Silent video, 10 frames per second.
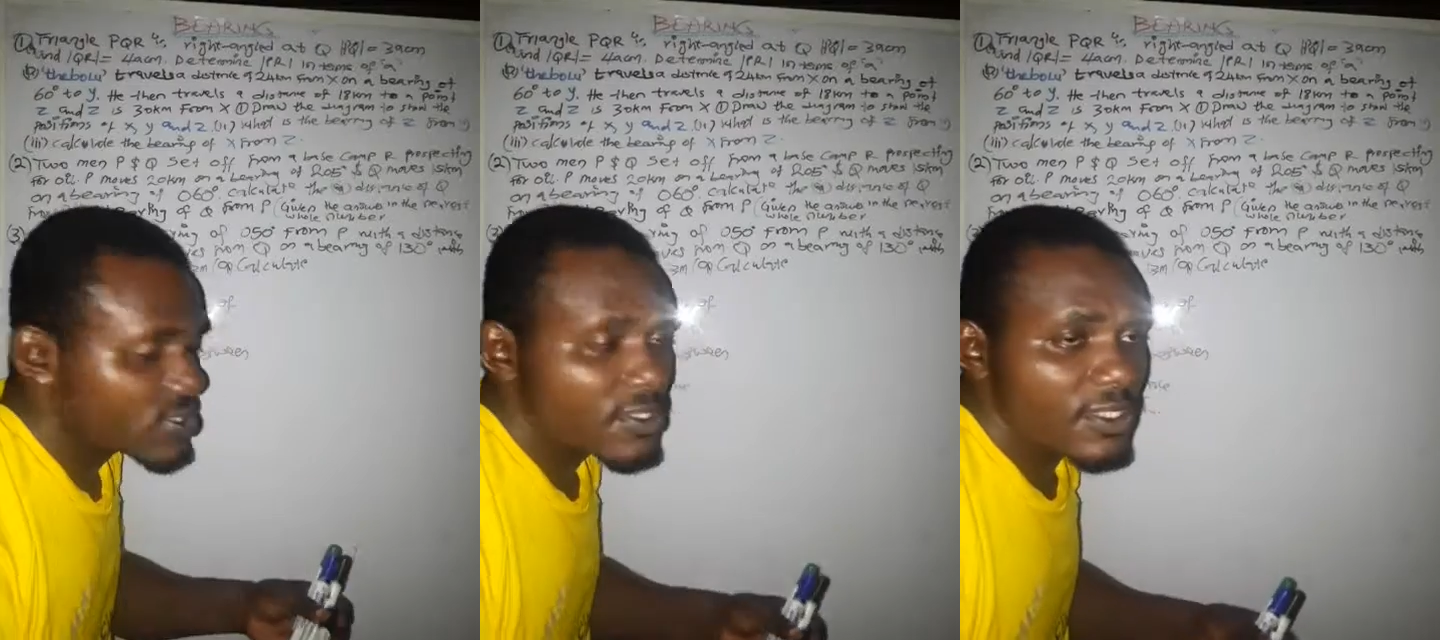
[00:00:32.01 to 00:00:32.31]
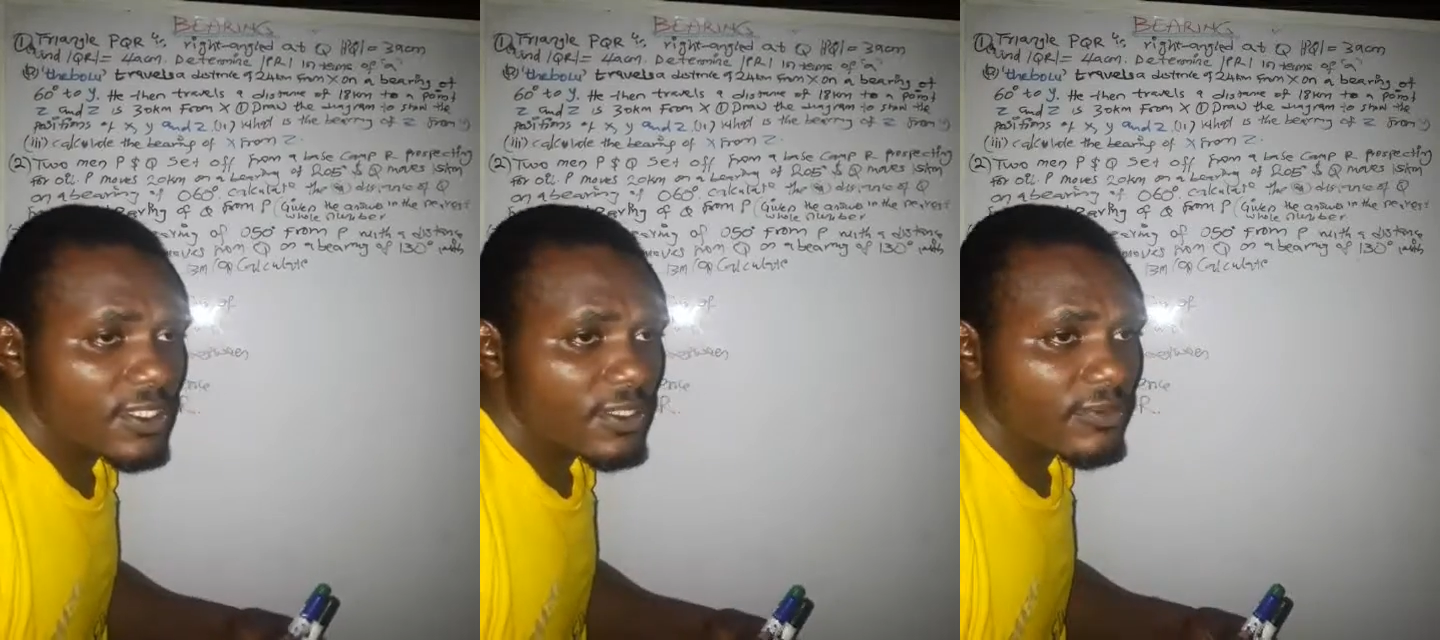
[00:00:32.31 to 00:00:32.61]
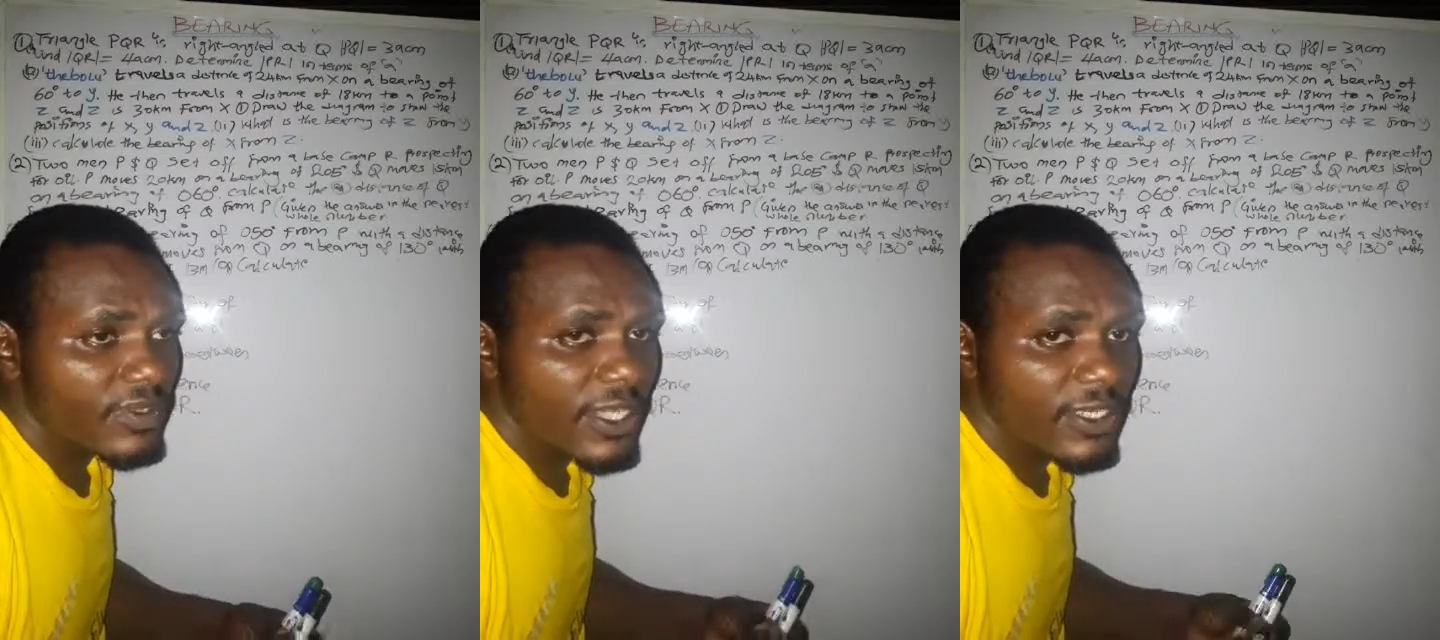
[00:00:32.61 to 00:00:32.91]

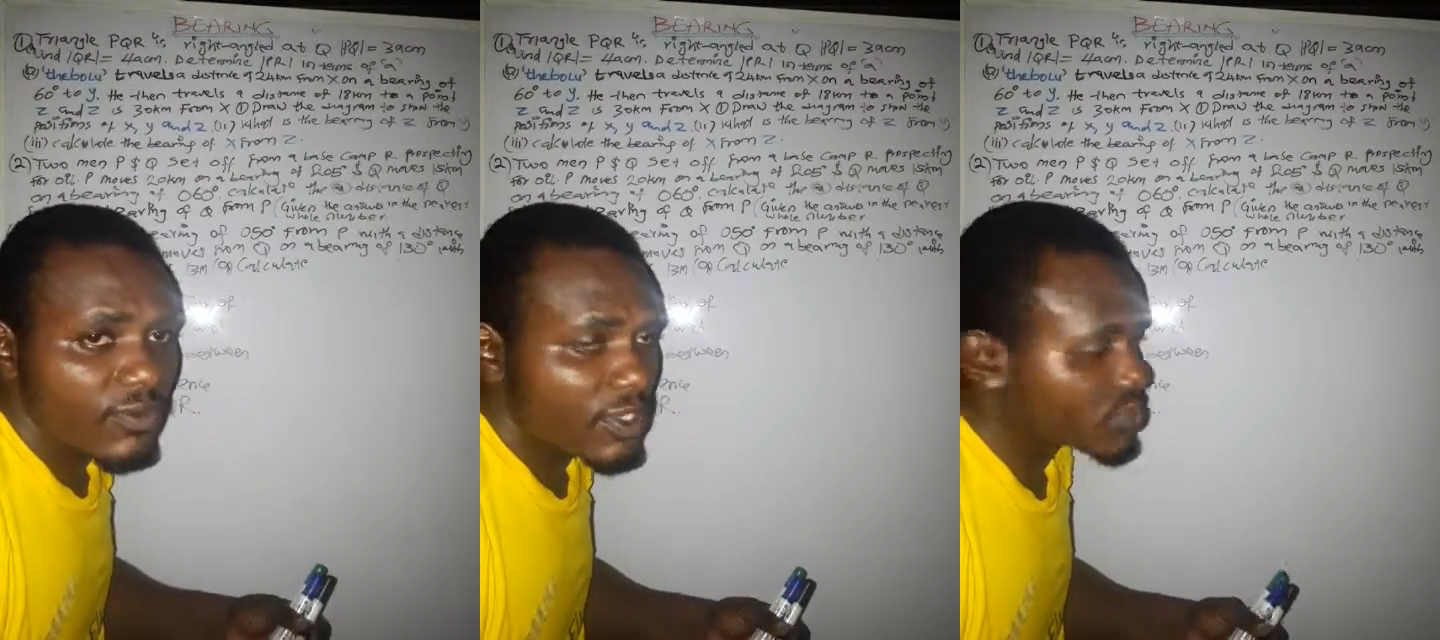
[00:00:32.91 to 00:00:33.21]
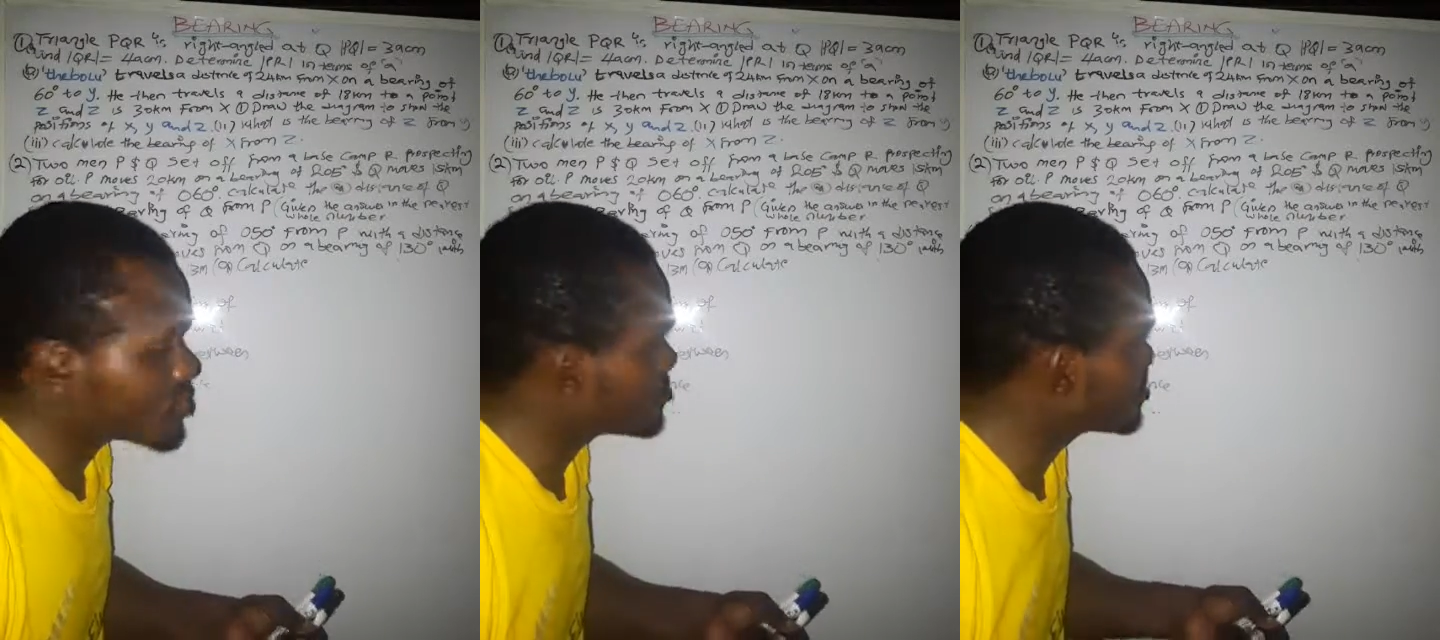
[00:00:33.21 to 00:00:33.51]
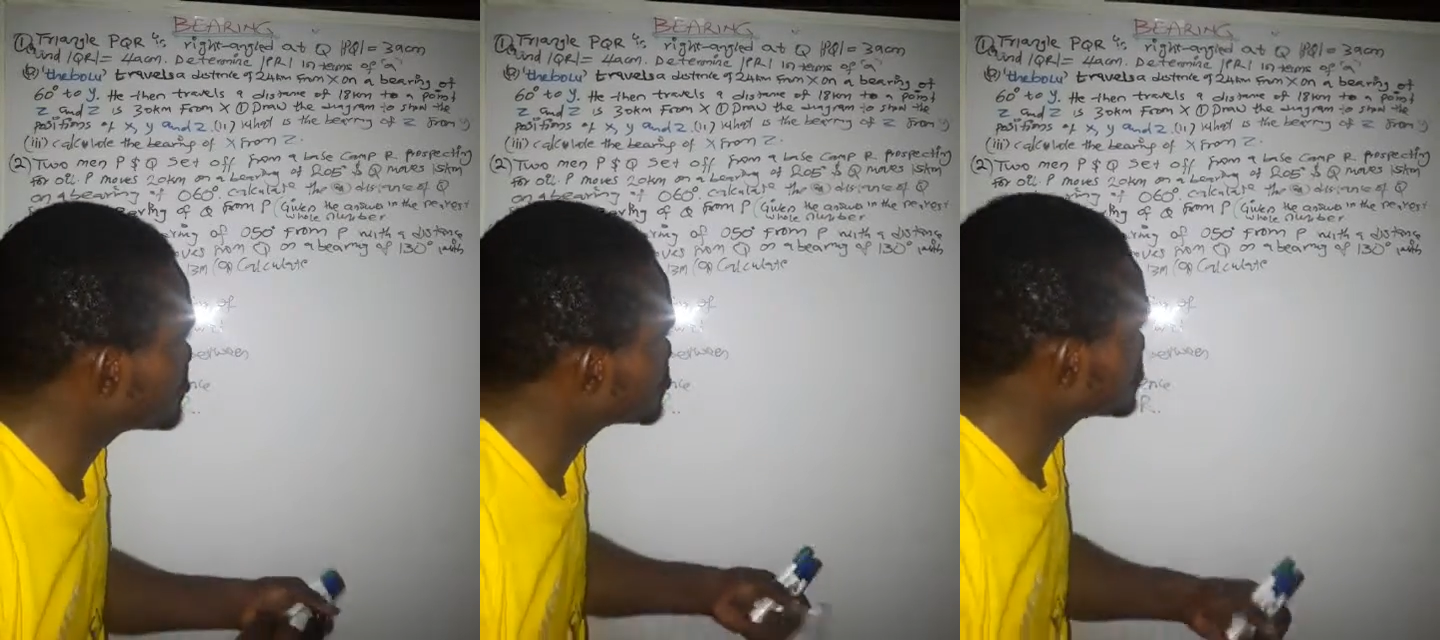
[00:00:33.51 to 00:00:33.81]
see a bearing question,
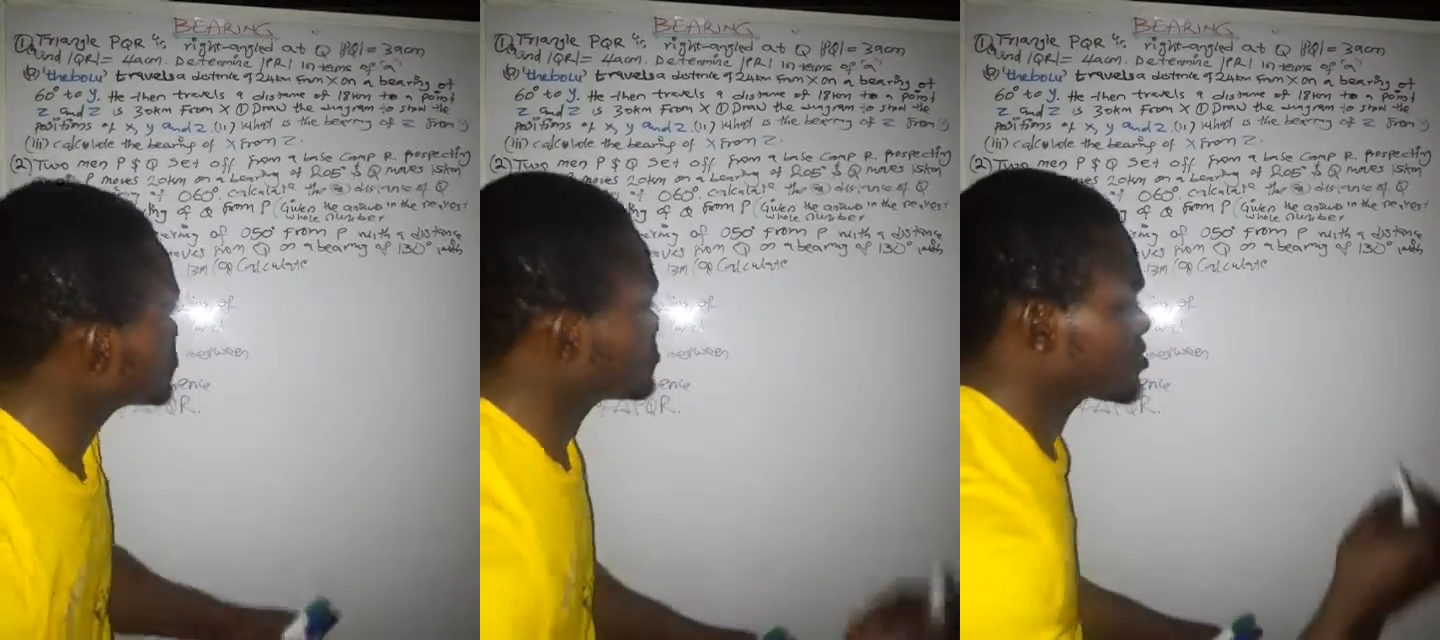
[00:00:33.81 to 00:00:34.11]
you'll be able to